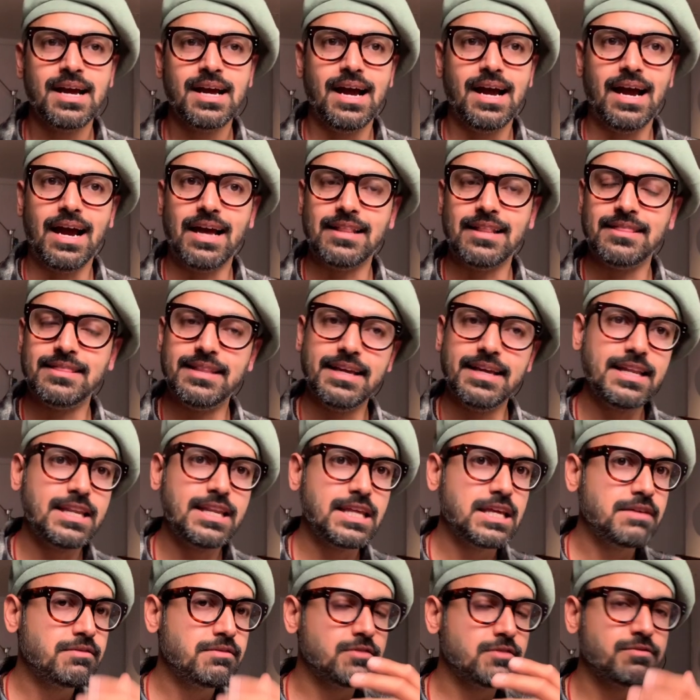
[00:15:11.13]
and then
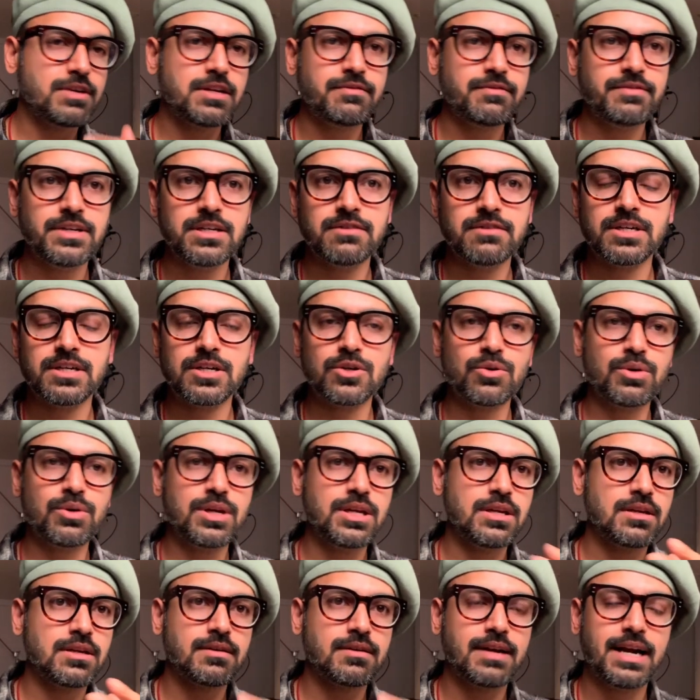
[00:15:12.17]
even when we were
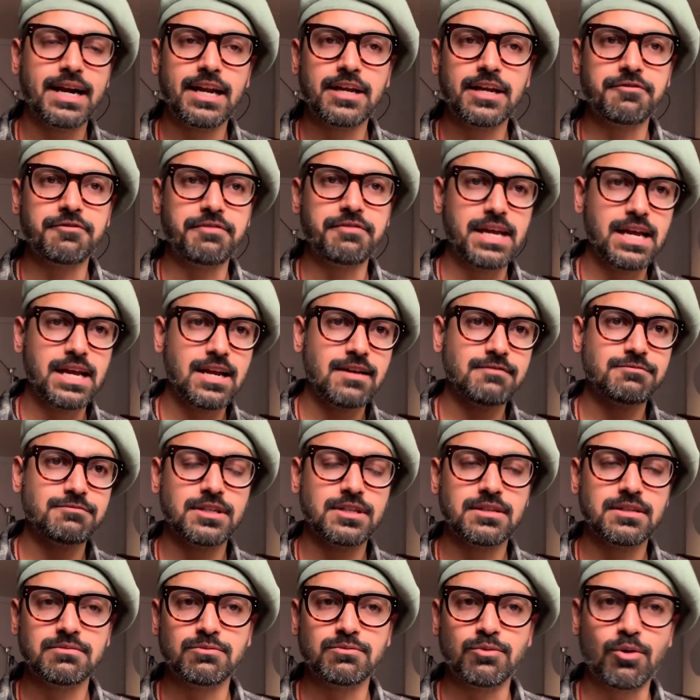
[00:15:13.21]
creating waves
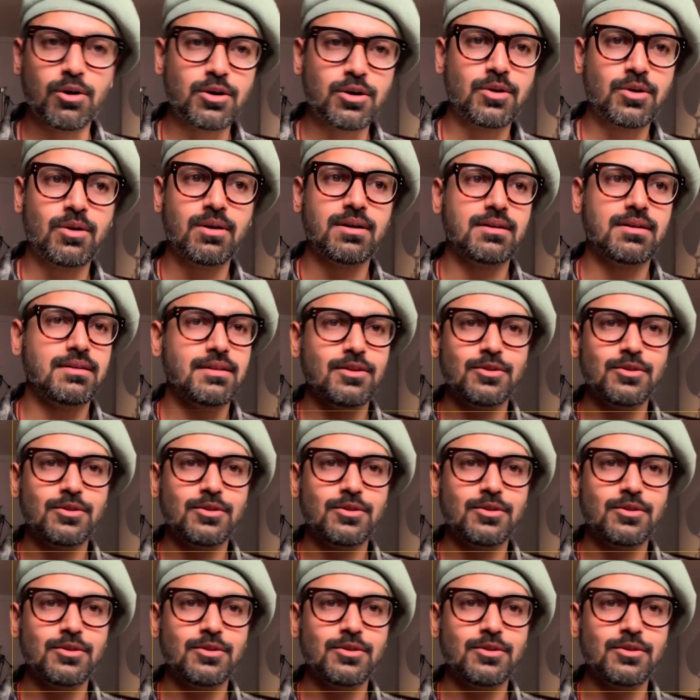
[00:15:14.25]
and whatnot,